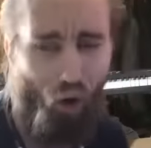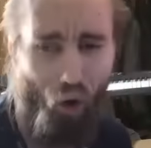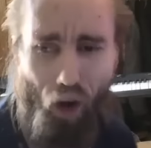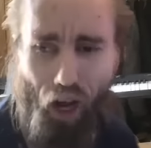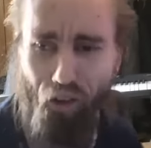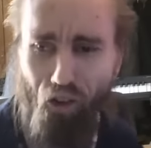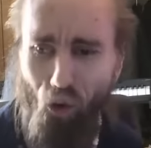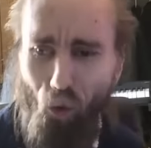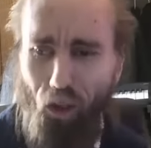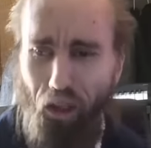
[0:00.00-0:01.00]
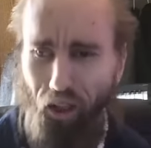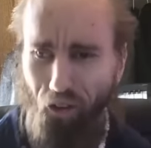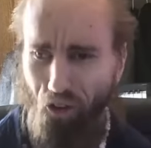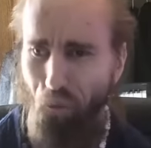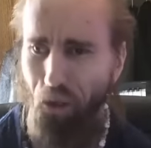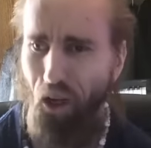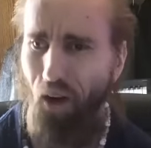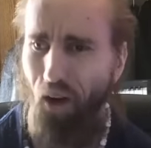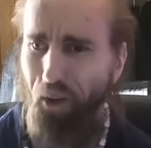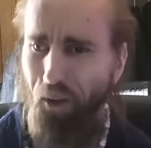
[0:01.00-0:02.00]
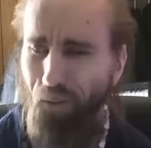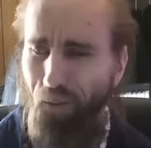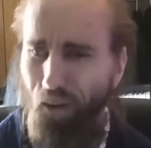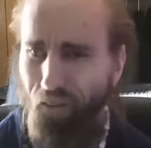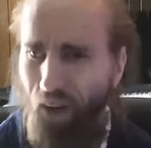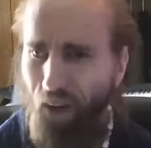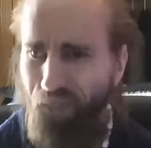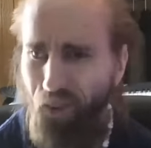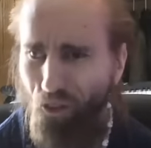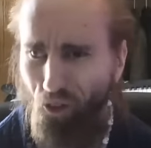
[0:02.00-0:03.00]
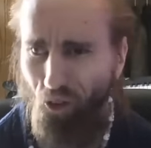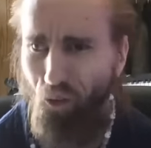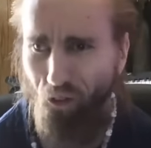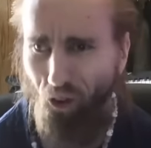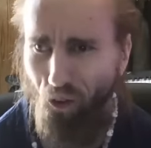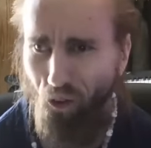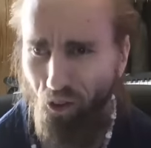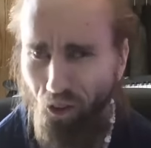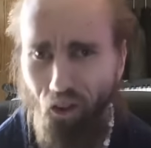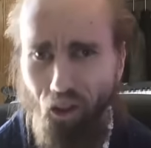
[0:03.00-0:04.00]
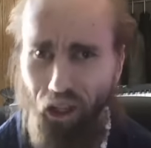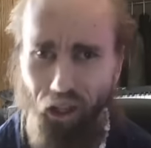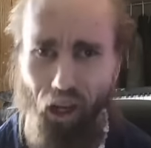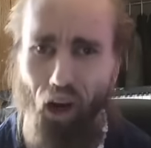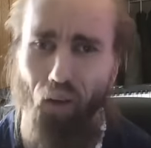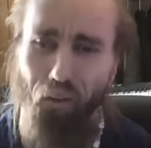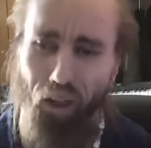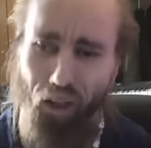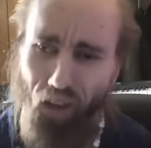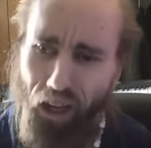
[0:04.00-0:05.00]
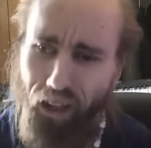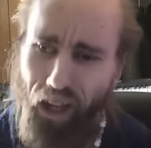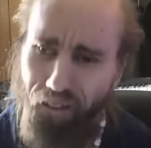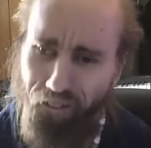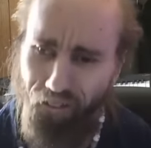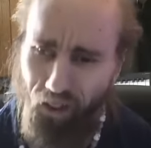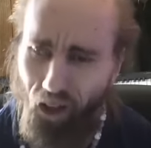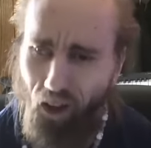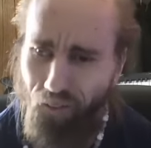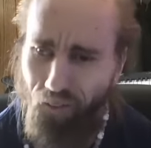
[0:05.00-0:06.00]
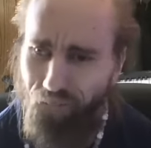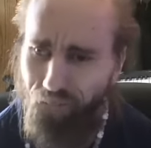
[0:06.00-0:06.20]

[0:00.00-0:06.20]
a whole ass toolkit because some of y'all motherfuckers got a few screws loose and y'all need to tighten that shit up.